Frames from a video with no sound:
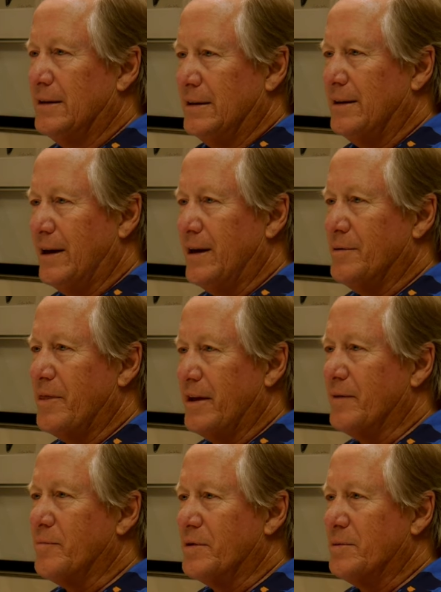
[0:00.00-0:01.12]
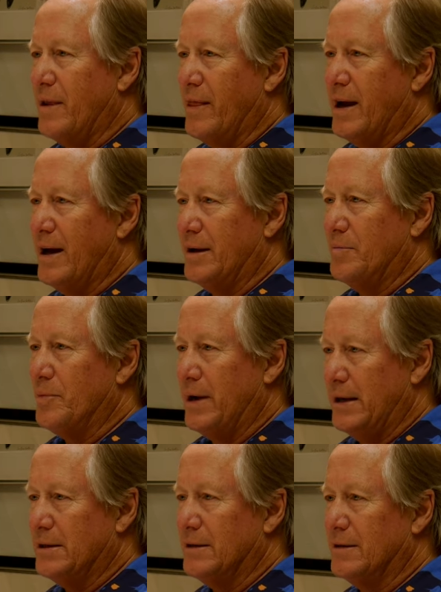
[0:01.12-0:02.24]
Yeah, yeah I would think between that and
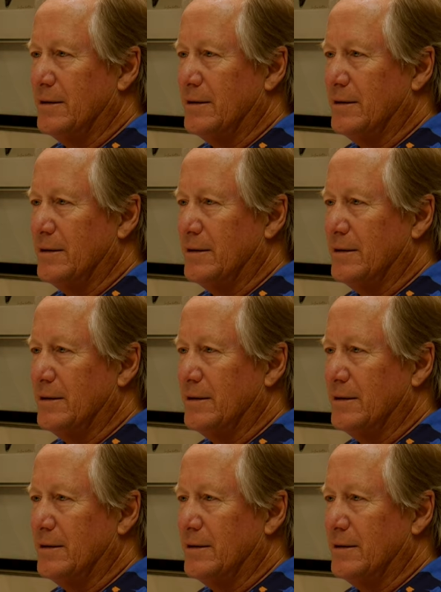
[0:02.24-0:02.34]
painting